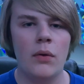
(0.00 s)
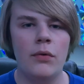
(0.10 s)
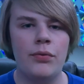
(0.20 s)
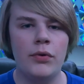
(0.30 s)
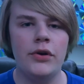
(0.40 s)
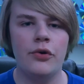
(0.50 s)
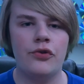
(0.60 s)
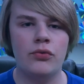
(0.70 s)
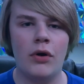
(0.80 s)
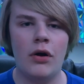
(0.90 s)
With Windows
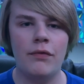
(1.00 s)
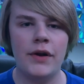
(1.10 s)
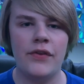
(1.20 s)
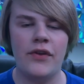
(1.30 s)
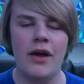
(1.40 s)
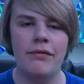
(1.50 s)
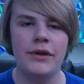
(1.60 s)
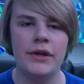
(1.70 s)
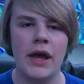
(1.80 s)
12 and its heavy